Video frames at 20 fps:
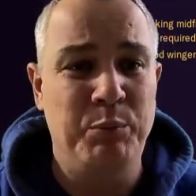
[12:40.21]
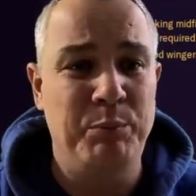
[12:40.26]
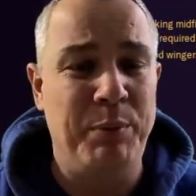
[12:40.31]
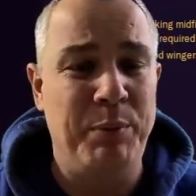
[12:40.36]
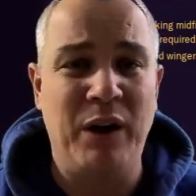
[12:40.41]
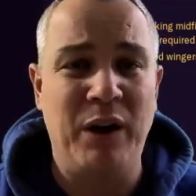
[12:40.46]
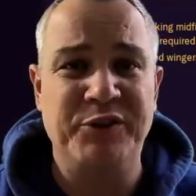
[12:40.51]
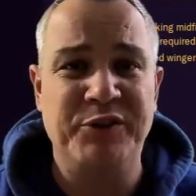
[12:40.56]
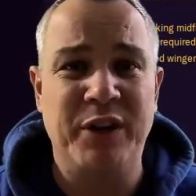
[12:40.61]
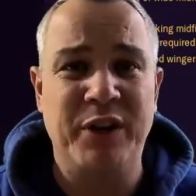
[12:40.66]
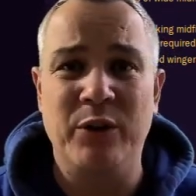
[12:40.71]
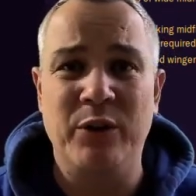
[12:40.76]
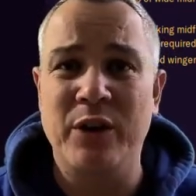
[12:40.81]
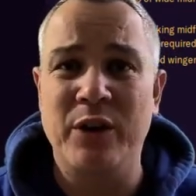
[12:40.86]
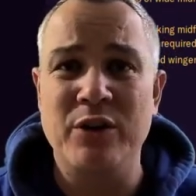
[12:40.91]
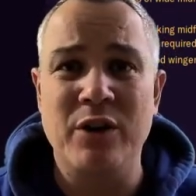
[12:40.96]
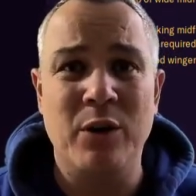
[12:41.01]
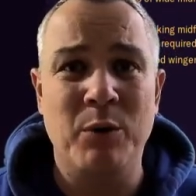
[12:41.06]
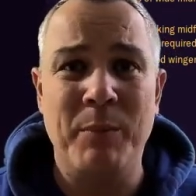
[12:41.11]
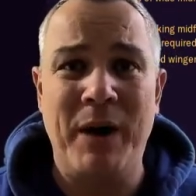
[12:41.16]
Barcelona,
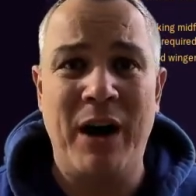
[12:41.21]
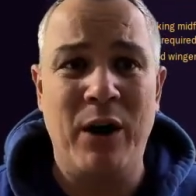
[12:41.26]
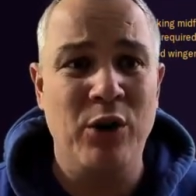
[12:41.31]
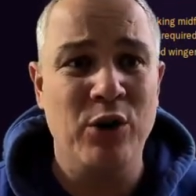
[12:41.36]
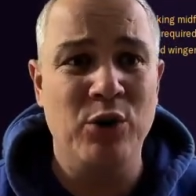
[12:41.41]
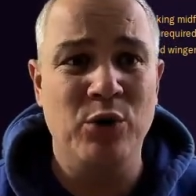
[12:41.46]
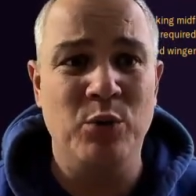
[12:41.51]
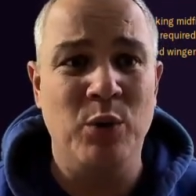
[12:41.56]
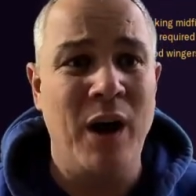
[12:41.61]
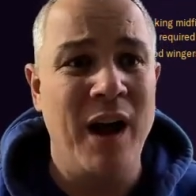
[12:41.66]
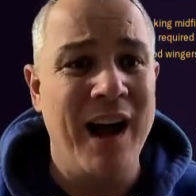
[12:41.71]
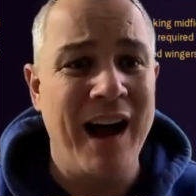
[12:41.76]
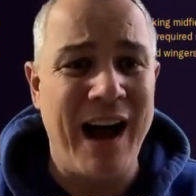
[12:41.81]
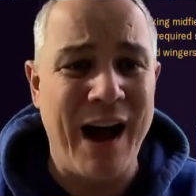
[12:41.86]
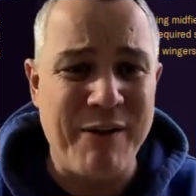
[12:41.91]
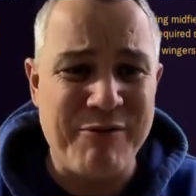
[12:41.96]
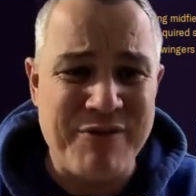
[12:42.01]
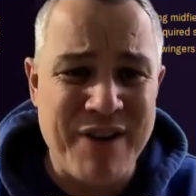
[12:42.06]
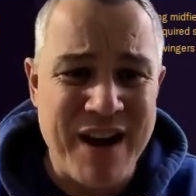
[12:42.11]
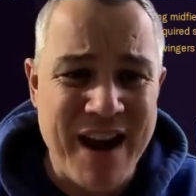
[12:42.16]
no matter who,
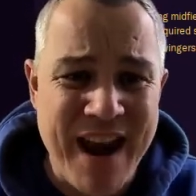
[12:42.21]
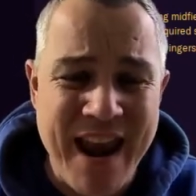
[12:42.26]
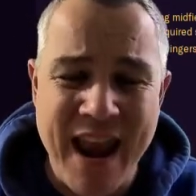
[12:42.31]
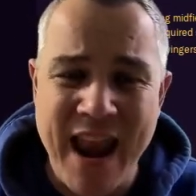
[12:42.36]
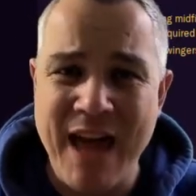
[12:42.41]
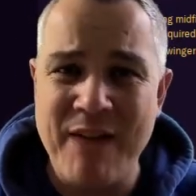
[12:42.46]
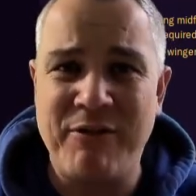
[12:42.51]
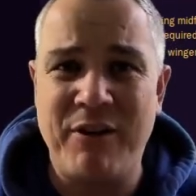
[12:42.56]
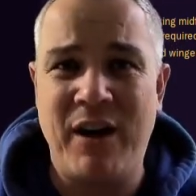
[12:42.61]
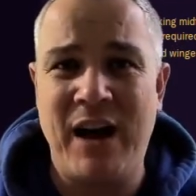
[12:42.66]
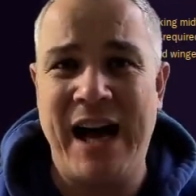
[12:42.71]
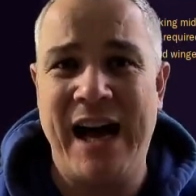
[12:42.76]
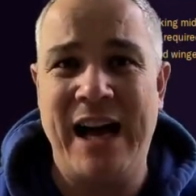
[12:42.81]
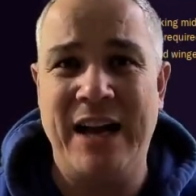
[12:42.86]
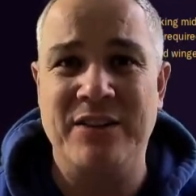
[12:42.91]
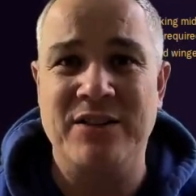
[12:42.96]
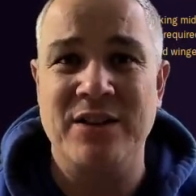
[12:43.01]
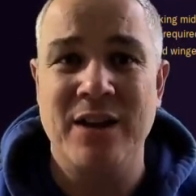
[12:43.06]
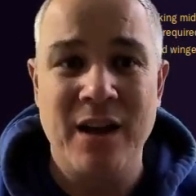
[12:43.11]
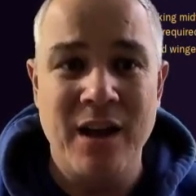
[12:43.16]
I've never
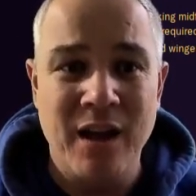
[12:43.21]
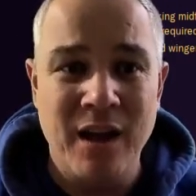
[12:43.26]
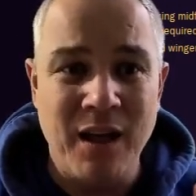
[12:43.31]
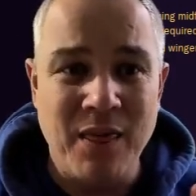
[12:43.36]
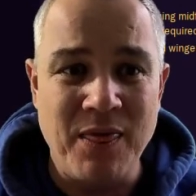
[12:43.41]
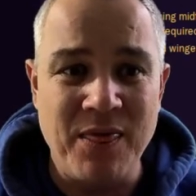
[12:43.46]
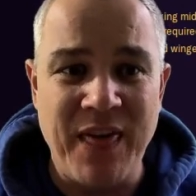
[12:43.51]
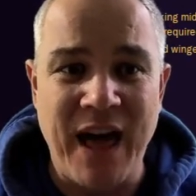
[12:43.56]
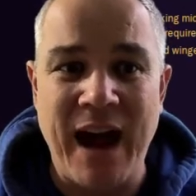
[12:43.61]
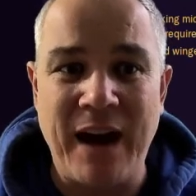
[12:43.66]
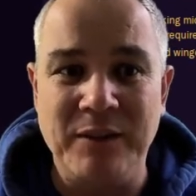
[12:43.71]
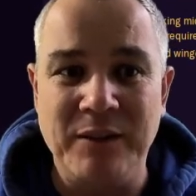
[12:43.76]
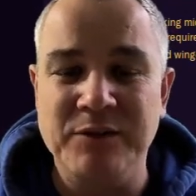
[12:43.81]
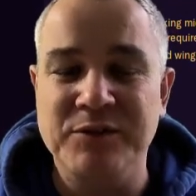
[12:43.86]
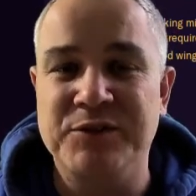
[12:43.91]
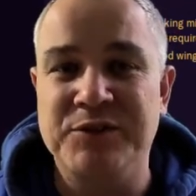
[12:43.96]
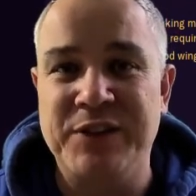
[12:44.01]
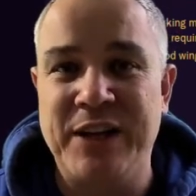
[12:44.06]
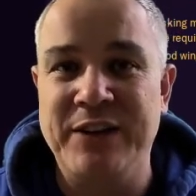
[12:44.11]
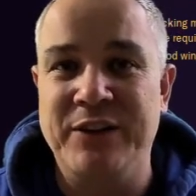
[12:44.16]
had that
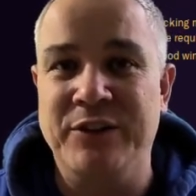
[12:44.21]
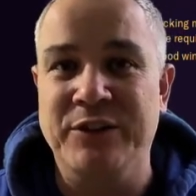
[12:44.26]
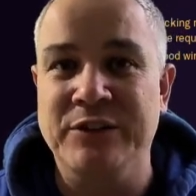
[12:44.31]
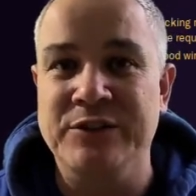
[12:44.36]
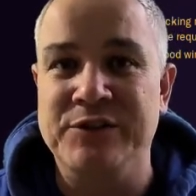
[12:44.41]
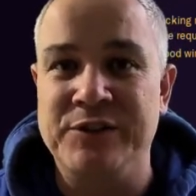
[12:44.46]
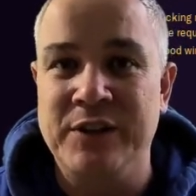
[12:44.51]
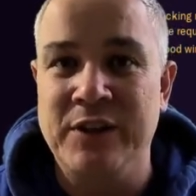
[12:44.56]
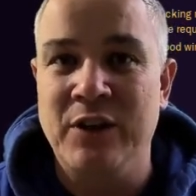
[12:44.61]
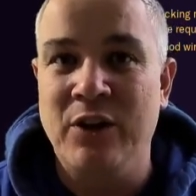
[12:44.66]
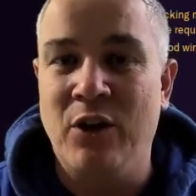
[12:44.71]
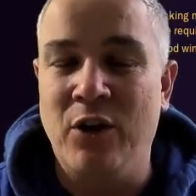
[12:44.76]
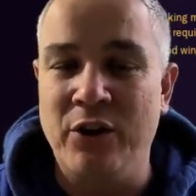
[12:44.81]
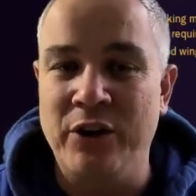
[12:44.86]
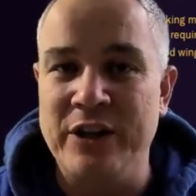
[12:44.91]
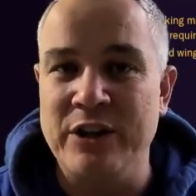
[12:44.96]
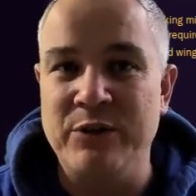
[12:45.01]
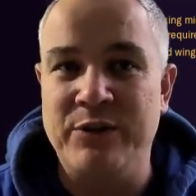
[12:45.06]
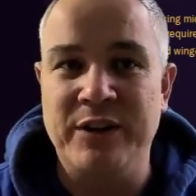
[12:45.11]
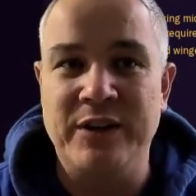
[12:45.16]
sentence on
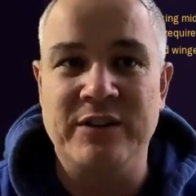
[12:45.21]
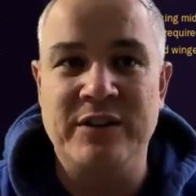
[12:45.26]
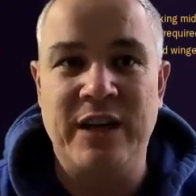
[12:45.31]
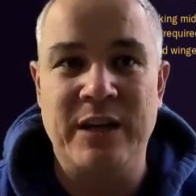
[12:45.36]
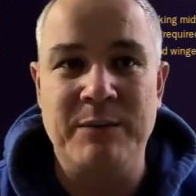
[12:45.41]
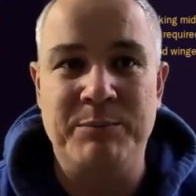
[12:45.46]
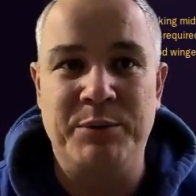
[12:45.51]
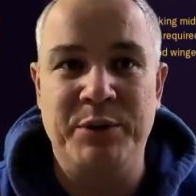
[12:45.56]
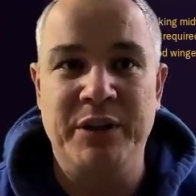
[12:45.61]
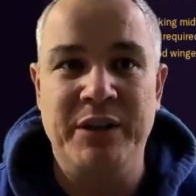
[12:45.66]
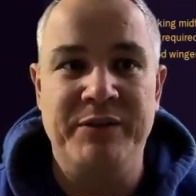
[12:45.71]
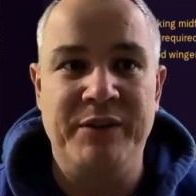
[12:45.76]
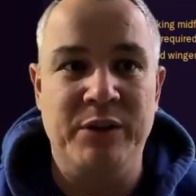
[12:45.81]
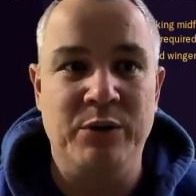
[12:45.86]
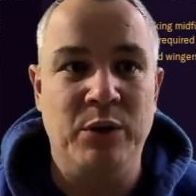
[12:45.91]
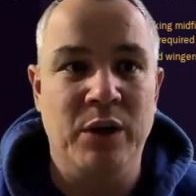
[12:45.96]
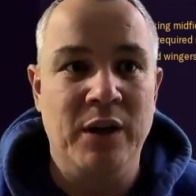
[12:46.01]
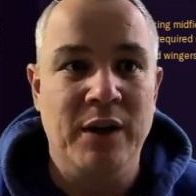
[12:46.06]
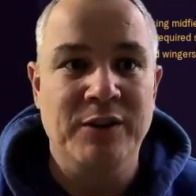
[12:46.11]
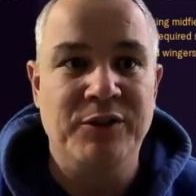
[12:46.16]
a youth intake
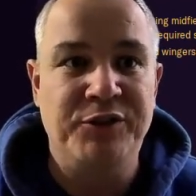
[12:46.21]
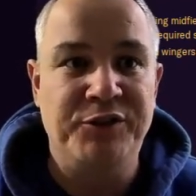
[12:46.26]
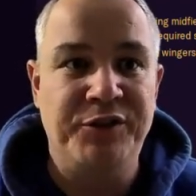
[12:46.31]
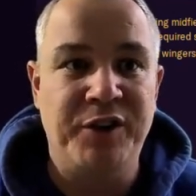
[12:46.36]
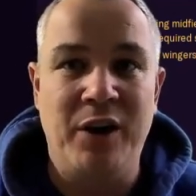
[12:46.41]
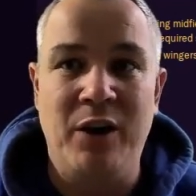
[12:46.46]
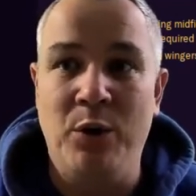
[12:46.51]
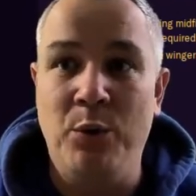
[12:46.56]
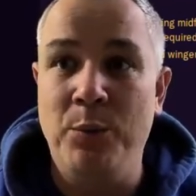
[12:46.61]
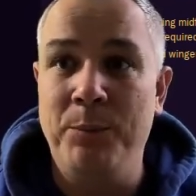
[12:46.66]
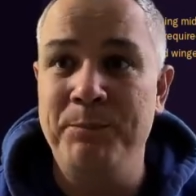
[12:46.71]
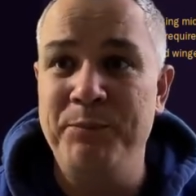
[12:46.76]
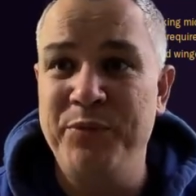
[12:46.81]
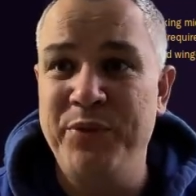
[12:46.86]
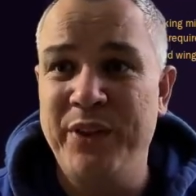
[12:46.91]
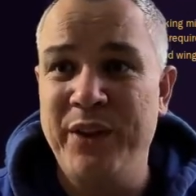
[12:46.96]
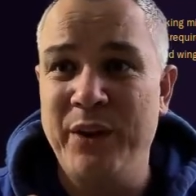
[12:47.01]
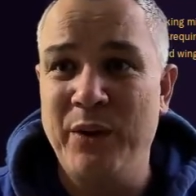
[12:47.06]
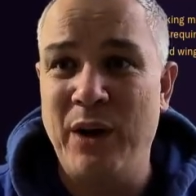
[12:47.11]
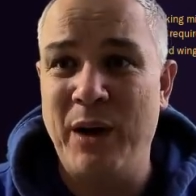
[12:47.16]
preview. So,
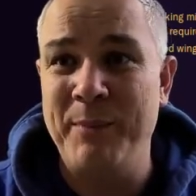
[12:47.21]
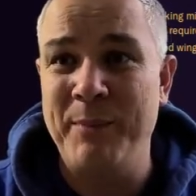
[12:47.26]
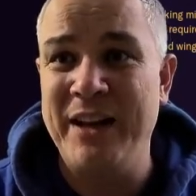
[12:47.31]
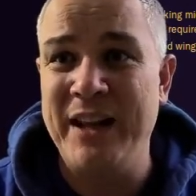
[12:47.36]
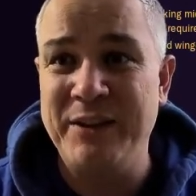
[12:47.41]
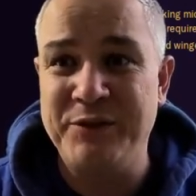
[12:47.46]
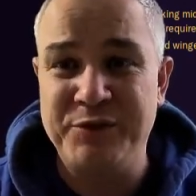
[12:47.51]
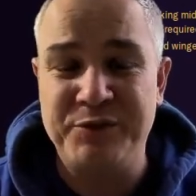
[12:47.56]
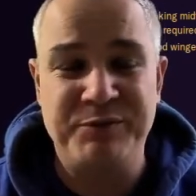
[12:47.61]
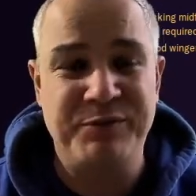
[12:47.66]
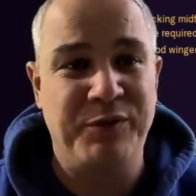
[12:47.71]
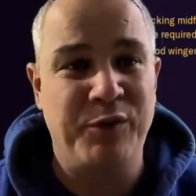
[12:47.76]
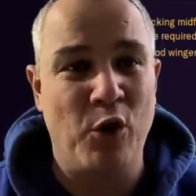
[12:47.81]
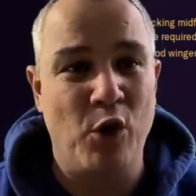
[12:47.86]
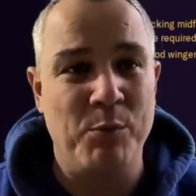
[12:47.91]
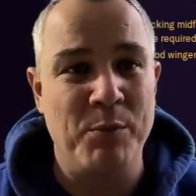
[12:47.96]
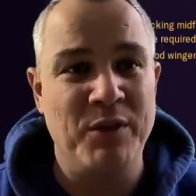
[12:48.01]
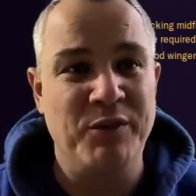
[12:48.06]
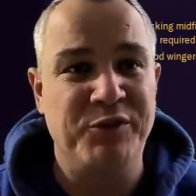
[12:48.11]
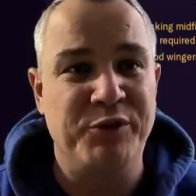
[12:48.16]
I mean, it's
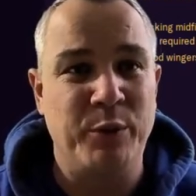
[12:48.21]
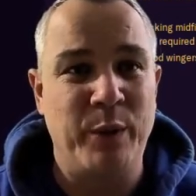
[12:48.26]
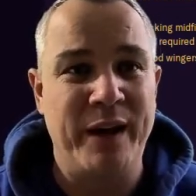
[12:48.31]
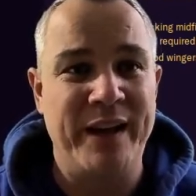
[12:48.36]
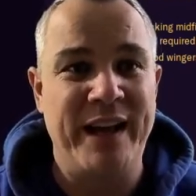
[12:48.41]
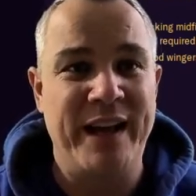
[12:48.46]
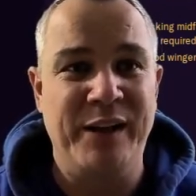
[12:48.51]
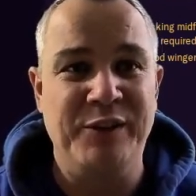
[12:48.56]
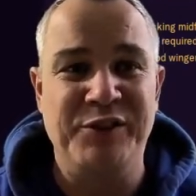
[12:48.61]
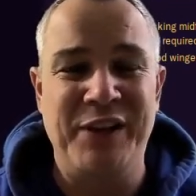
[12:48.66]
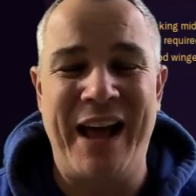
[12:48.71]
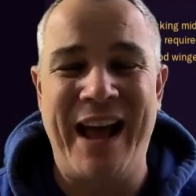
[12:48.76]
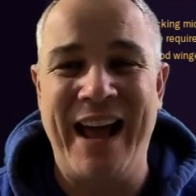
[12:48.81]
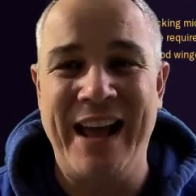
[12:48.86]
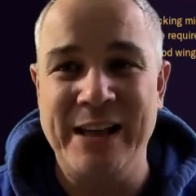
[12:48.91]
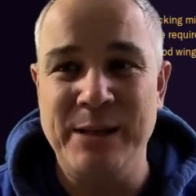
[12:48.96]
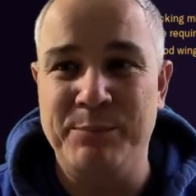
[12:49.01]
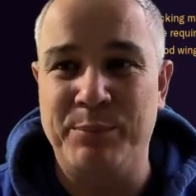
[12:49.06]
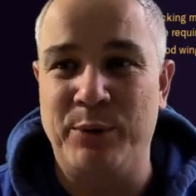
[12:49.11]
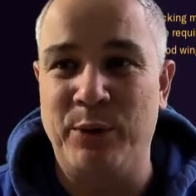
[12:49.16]
four months away yet, it's
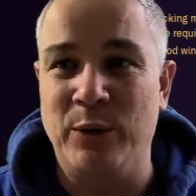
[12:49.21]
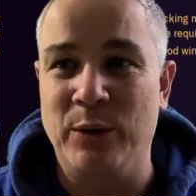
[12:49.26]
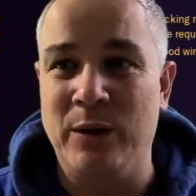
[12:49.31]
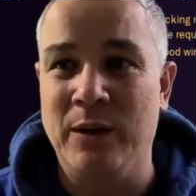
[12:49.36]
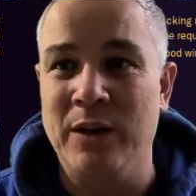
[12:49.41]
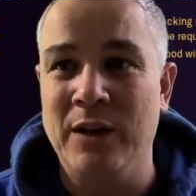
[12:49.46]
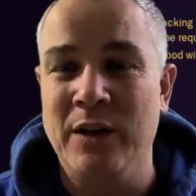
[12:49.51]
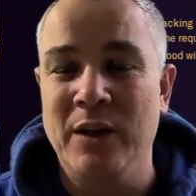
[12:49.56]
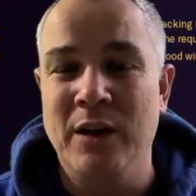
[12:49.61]
April,